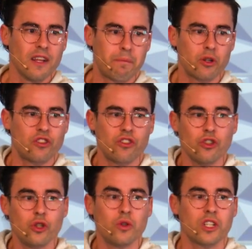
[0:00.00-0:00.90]

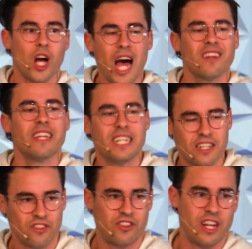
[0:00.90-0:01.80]
pursue
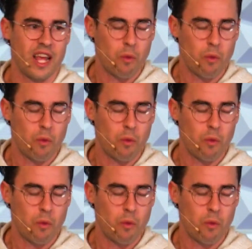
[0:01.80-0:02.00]
godliness today?